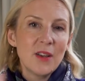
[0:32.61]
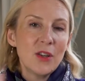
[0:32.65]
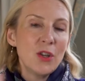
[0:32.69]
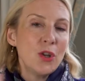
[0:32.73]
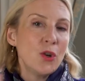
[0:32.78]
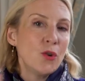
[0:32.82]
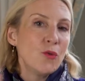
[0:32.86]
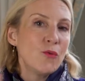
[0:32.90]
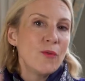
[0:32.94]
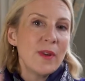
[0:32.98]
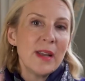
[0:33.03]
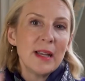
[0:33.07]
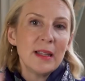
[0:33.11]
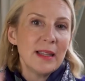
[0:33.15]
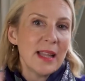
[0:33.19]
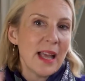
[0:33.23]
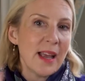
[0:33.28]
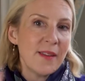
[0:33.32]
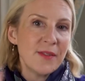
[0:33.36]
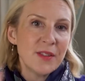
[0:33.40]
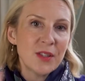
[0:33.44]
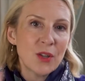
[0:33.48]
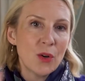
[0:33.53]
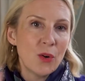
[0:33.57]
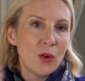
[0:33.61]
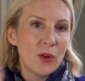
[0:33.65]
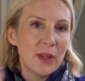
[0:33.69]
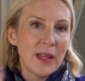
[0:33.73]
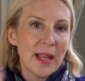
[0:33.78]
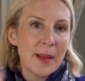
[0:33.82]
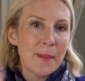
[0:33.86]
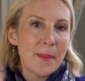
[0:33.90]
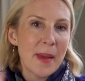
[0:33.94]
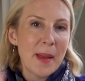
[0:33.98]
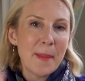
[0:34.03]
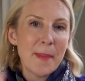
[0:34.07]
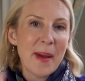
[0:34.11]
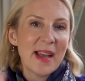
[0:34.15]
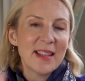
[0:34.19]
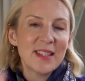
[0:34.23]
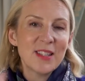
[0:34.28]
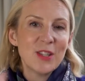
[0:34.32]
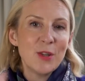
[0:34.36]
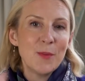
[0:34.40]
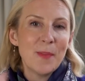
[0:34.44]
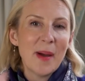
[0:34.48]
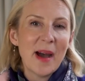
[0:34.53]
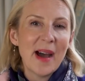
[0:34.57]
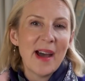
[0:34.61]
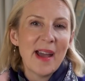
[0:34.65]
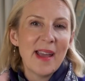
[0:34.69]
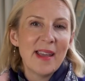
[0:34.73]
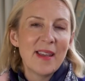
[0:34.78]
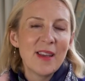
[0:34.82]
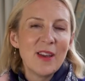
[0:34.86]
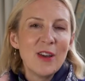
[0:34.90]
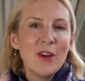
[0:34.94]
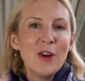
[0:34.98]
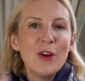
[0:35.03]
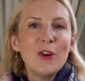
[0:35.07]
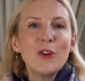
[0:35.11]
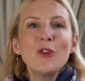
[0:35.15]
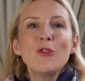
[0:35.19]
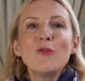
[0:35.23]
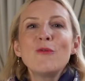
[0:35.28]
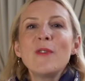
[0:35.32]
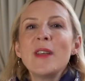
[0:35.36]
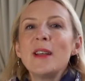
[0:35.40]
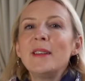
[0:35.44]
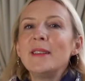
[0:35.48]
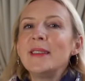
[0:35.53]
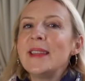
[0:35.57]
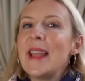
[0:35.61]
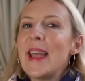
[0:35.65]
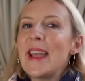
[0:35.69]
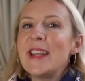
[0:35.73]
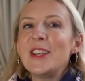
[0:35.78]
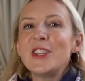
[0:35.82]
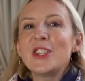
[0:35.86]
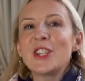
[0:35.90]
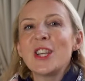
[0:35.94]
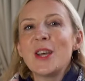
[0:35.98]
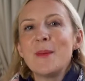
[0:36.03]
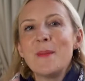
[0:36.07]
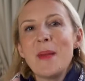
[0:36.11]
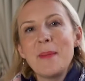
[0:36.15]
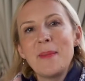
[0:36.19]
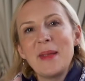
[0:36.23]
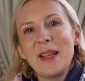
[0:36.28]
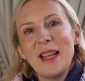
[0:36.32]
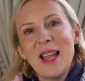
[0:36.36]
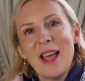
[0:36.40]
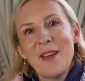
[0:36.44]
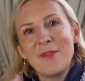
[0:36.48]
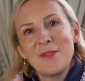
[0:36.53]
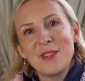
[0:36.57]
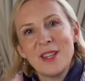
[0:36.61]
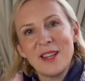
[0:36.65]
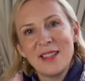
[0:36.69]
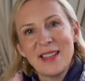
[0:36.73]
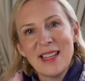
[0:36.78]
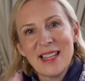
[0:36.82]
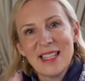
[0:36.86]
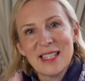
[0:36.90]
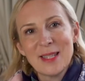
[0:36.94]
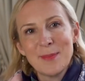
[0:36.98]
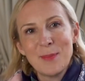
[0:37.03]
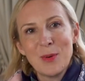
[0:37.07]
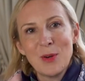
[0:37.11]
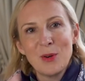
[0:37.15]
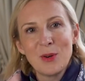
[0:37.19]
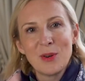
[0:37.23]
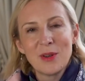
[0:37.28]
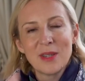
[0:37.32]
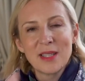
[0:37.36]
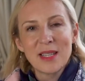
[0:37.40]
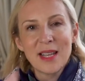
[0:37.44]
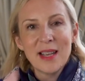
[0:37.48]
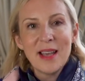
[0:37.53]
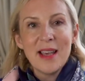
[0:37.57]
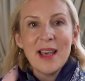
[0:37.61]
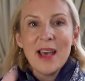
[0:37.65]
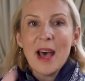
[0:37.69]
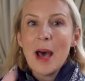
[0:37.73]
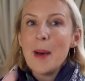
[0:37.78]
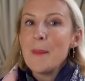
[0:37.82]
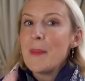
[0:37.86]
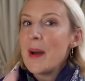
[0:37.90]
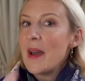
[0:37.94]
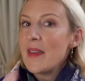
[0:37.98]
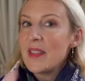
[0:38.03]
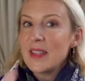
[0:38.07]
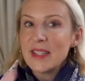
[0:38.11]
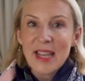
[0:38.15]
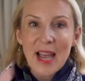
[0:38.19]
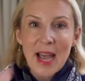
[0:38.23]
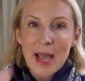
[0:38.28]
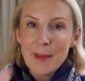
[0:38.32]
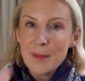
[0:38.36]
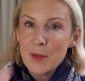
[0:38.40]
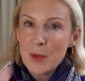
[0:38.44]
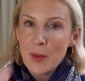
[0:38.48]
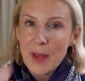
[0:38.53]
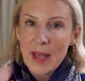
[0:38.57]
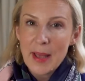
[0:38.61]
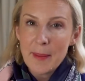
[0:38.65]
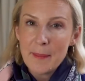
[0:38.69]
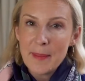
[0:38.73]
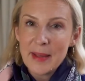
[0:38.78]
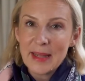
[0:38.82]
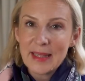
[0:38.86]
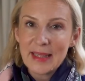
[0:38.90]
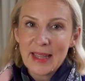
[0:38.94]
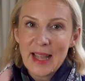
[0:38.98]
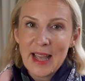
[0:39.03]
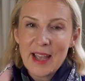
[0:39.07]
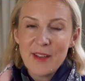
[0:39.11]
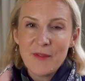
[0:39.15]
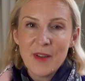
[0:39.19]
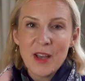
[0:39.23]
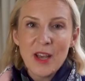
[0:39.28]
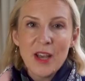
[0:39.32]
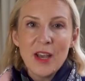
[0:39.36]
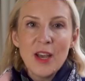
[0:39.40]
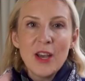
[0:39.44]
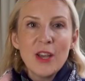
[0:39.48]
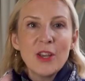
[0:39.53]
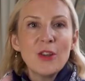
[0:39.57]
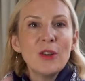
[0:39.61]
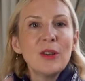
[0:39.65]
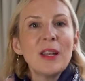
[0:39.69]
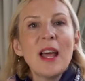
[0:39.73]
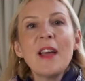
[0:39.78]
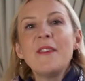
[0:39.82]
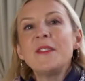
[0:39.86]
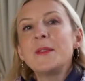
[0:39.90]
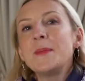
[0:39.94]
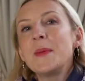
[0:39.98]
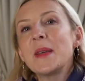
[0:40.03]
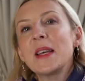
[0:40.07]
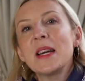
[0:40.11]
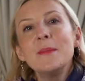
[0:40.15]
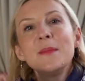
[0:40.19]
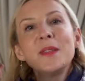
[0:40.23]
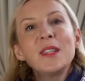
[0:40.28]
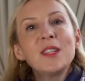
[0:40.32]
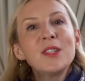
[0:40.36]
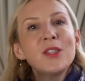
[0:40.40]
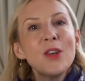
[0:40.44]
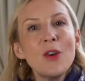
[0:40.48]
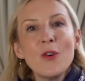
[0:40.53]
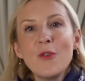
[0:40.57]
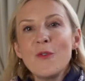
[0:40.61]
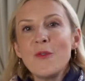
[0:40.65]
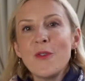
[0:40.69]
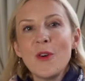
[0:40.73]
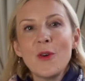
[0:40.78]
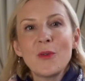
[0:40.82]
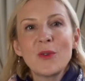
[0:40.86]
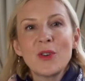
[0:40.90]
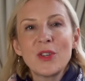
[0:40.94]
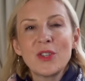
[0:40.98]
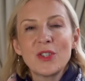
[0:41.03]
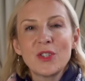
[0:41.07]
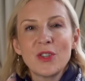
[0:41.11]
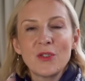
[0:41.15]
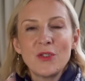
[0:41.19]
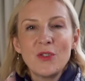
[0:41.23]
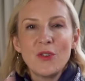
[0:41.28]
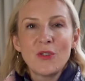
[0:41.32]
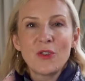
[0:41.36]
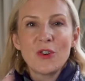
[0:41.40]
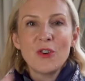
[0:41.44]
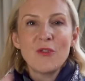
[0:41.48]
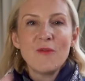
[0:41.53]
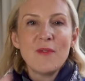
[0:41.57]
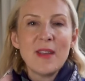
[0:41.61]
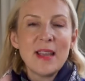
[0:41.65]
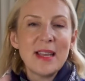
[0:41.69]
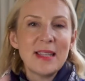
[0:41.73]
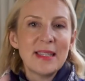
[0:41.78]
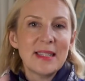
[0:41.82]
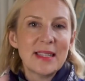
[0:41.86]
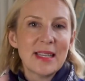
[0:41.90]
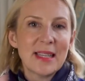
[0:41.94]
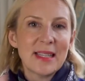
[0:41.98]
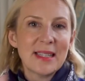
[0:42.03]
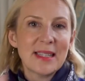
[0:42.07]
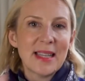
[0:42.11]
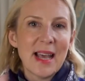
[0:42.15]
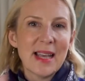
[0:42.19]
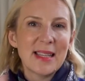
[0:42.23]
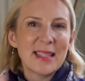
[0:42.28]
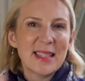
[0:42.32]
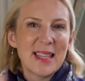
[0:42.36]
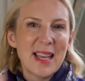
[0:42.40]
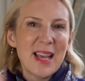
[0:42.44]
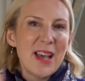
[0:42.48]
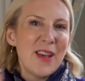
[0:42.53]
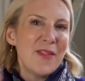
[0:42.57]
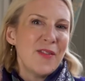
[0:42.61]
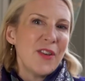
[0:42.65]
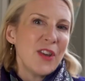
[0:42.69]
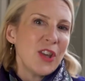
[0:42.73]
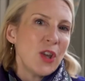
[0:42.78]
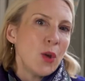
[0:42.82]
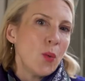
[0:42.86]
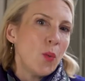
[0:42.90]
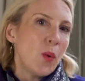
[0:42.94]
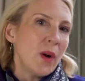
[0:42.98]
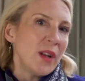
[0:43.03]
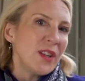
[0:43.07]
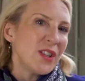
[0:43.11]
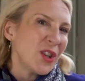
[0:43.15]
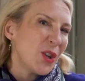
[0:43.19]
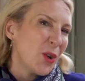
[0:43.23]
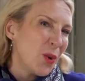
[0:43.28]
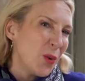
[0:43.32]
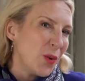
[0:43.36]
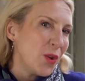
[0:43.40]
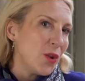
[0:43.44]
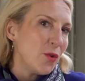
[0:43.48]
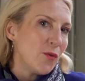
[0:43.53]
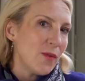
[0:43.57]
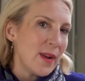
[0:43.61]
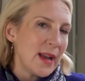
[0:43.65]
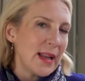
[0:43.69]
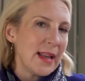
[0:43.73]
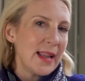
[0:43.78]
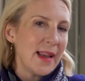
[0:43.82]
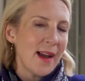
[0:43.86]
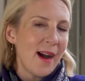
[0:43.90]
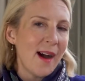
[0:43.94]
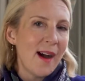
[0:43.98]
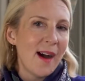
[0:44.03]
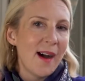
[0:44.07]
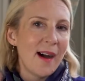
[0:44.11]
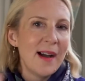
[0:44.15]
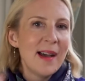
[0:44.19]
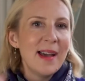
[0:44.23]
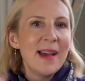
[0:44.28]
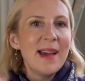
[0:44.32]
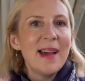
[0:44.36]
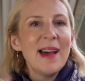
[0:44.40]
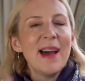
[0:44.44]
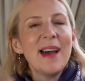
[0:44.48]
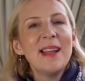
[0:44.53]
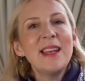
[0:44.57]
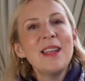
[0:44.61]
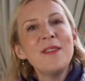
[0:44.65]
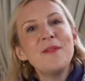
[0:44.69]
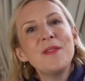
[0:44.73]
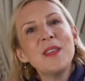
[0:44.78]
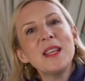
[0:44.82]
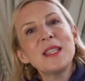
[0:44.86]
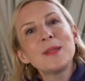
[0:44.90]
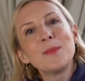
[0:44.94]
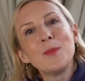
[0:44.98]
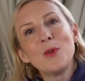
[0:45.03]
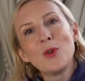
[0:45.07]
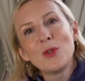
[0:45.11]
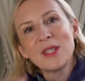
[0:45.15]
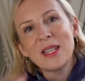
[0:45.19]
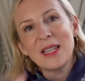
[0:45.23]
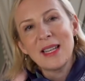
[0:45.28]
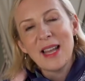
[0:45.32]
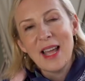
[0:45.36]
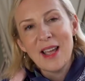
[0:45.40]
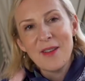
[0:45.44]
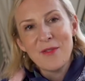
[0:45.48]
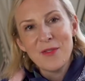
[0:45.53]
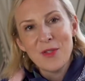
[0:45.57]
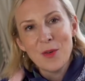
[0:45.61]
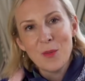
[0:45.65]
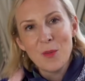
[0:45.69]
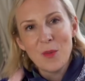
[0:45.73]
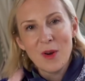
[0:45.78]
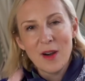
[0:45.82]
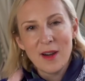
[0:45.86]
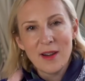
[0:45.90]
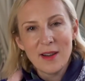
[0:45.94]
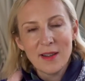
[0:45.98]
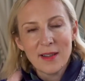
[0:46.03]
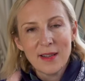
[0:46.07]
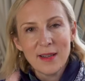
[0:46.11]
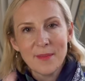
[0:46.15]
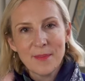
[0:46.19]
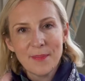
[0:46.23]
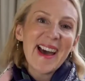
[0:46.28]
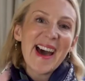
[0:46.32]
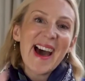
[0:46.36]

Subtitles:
Your real life's calling may pass you by, your real nature may be left unexplored, and by the time you hit midlife, your life's become so focused on your career success that you wonder who you really are and if there's more to life than work.